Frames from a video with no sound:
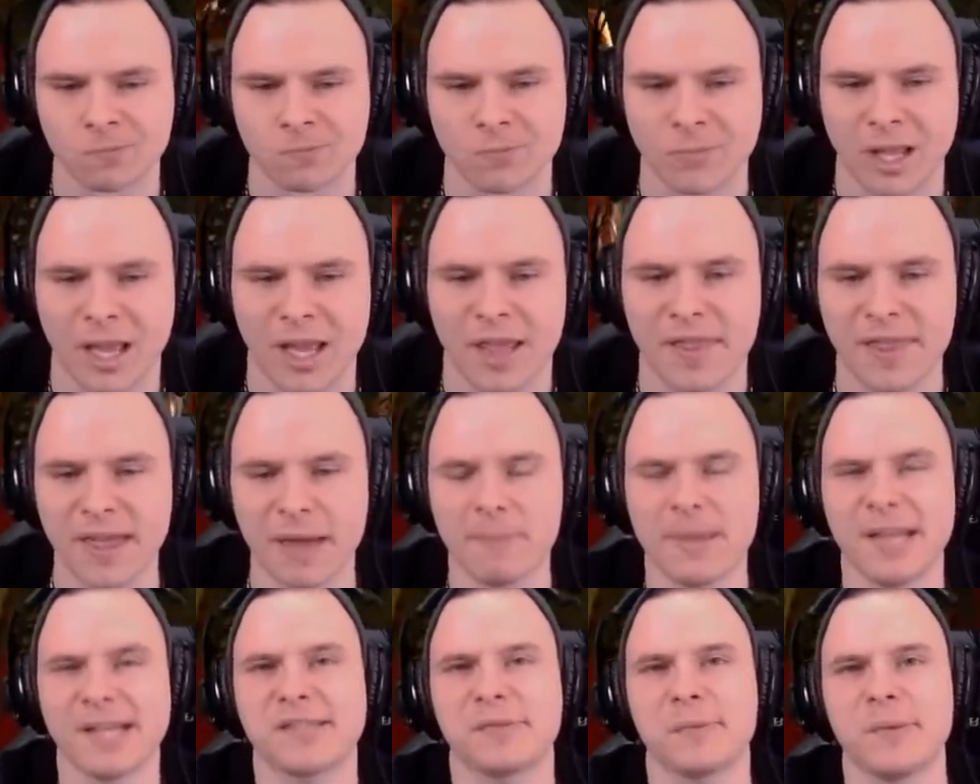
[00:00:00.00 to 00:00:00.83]
That
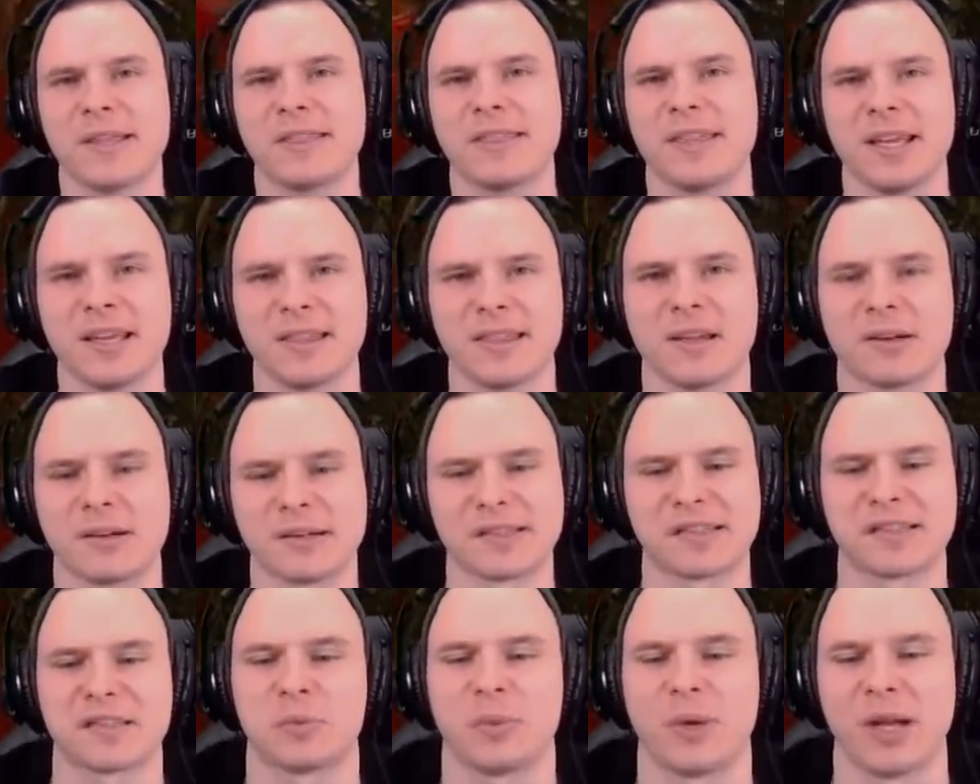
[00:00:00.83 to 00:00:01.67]
makes me think they're a
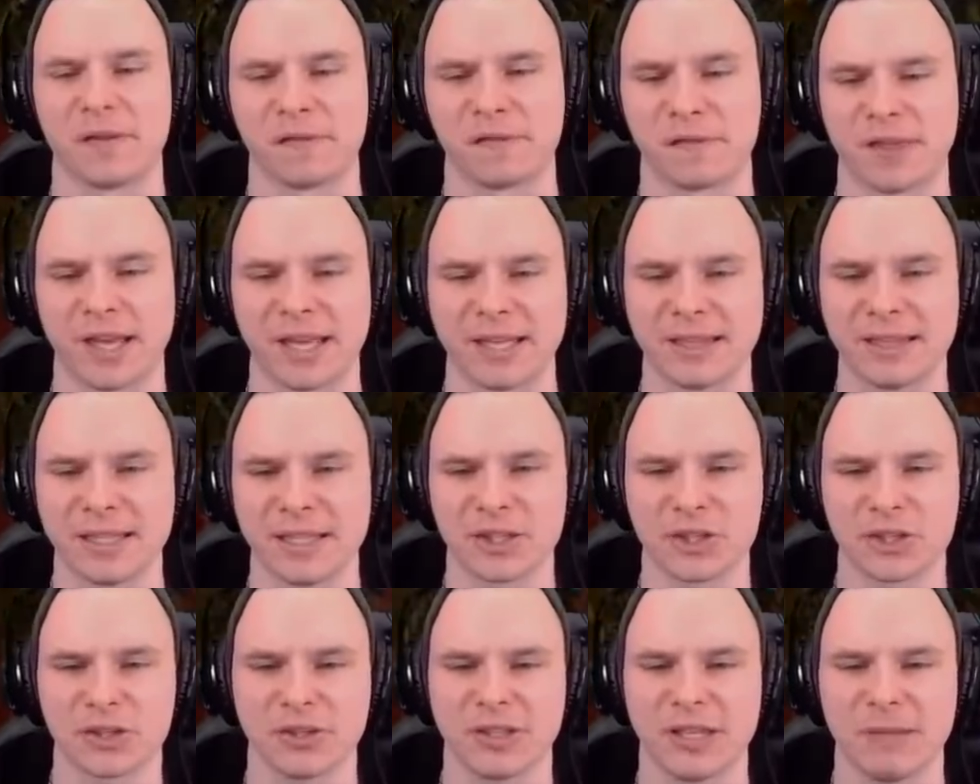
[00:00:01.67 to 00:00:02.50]
Swift. They
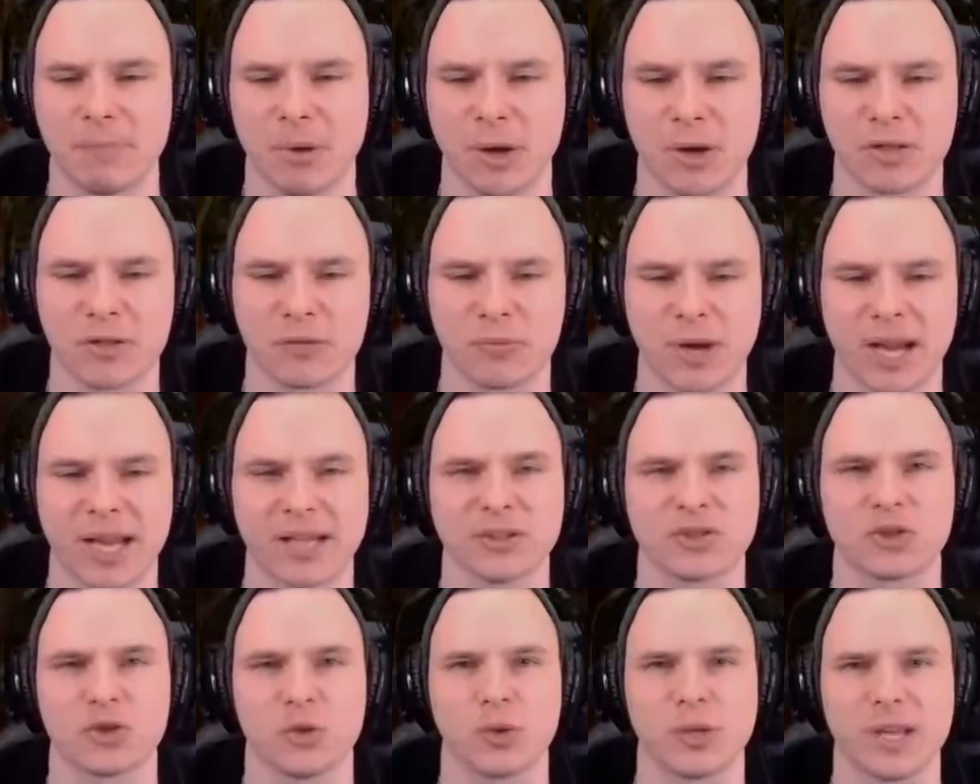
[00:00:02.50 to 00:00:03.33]
literally both ran
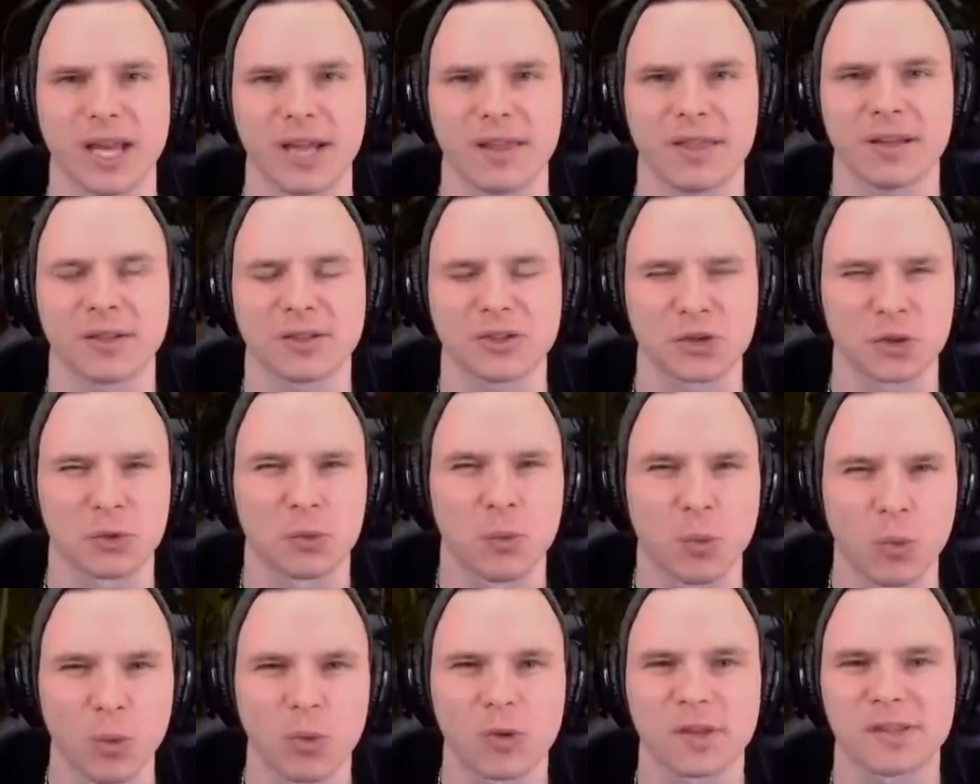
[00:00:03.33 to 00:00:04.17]
together
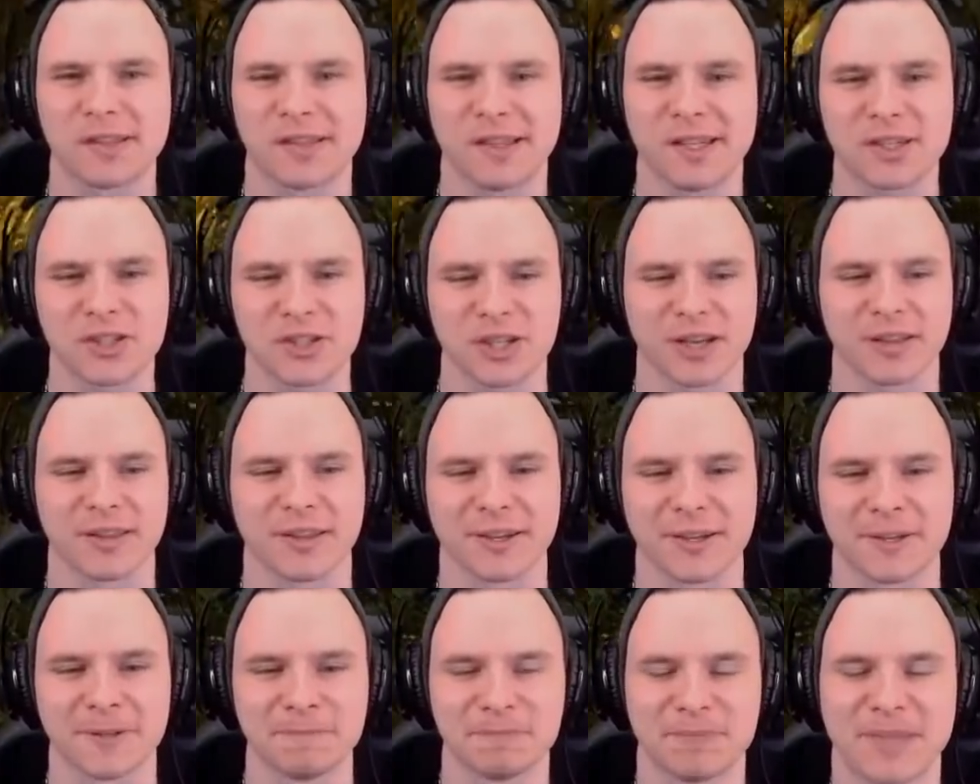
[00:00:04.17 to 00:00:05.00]
towards each other.
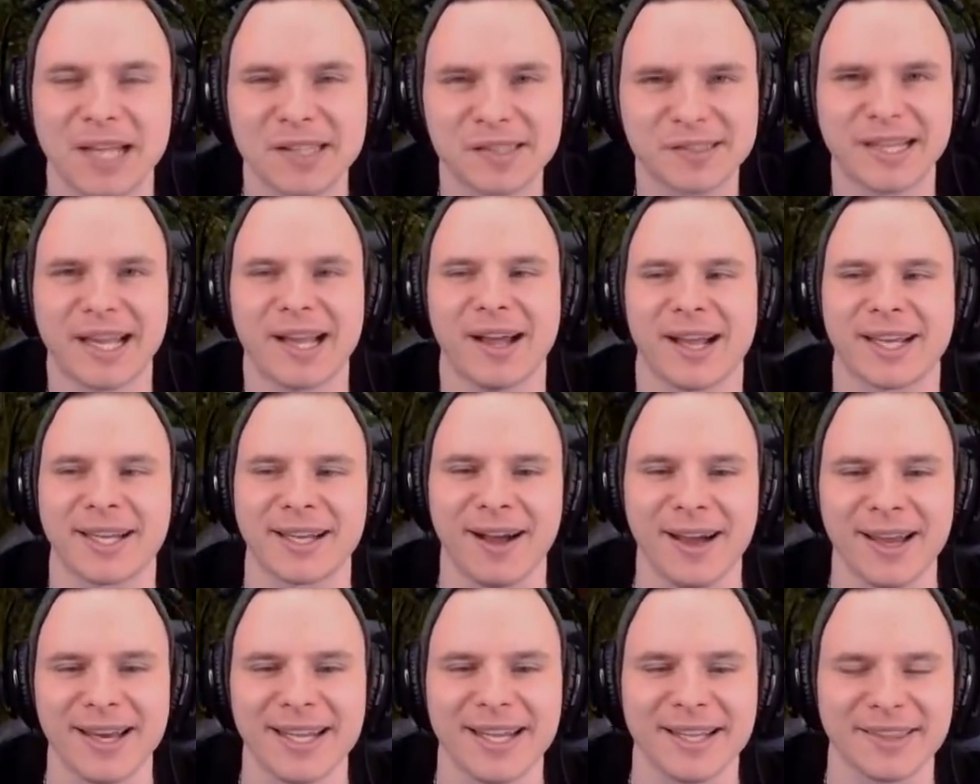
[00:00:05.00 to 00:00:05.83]
That I
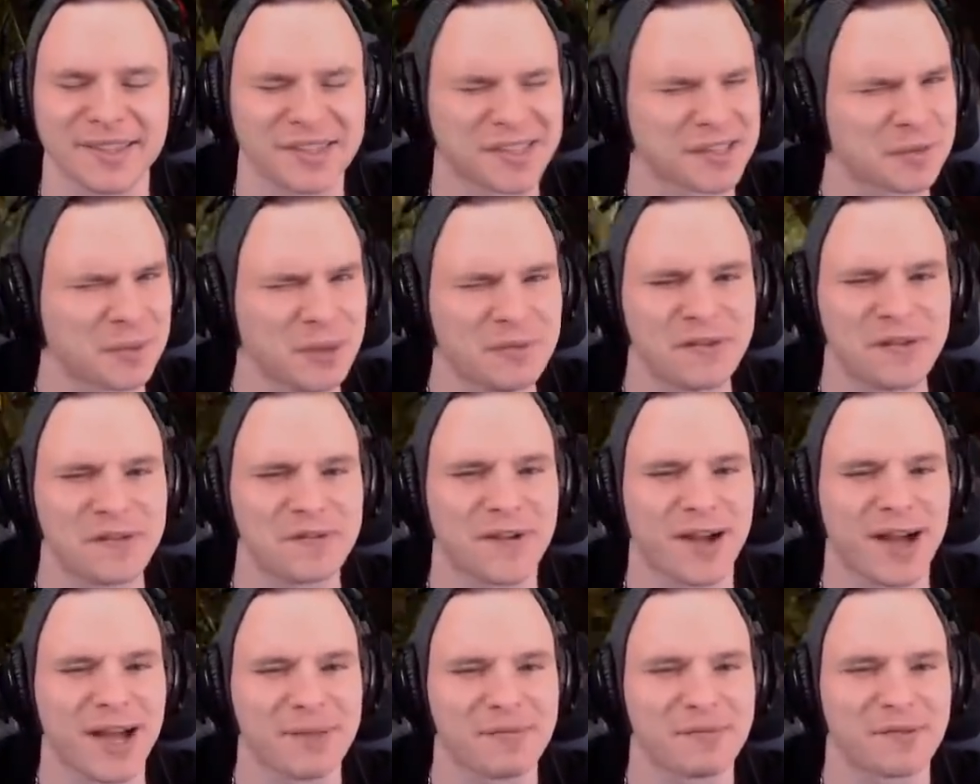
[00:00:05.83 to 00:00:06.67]
kind of get the Swiffy
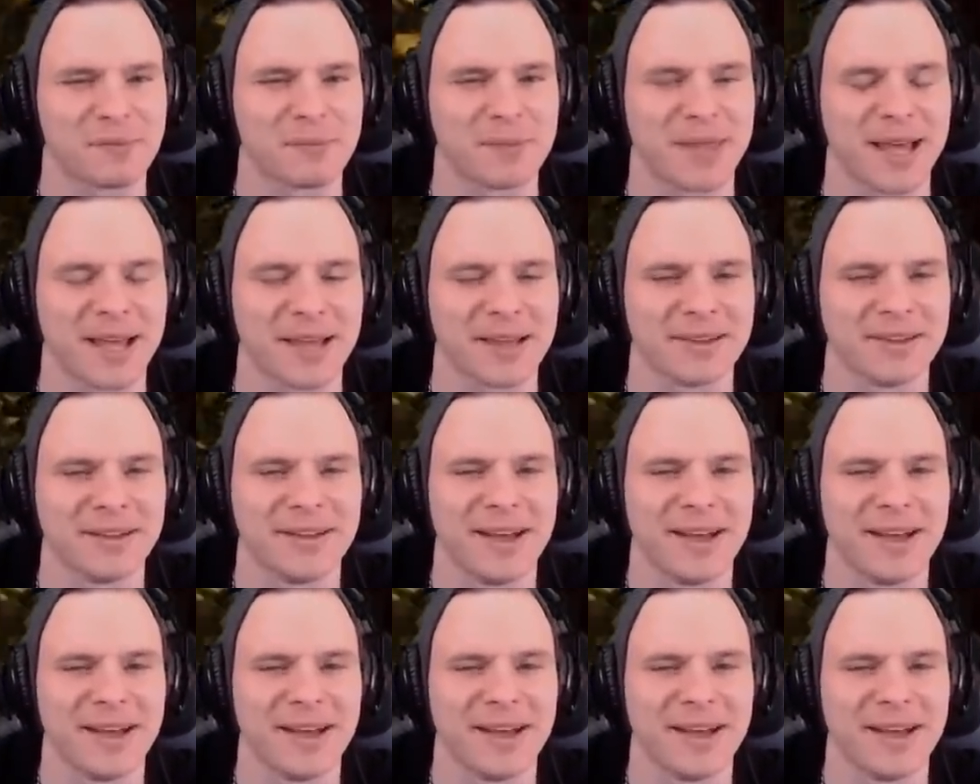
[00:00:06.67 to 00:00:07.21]
vibe from that.